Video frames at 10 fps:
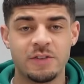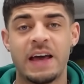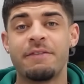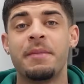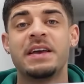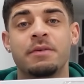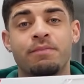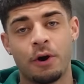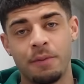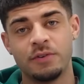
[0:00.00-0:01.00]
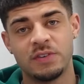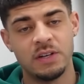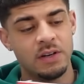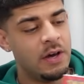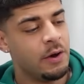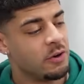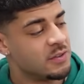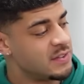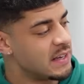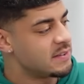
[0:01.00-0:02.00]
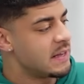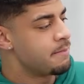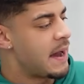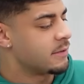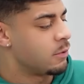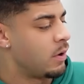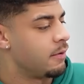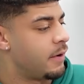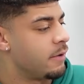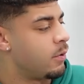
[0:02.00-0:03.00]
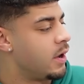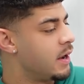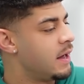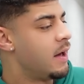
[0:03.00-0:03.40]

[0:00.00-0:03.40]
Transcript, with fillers: only do they have amazing promos in, got 16 packs of 151.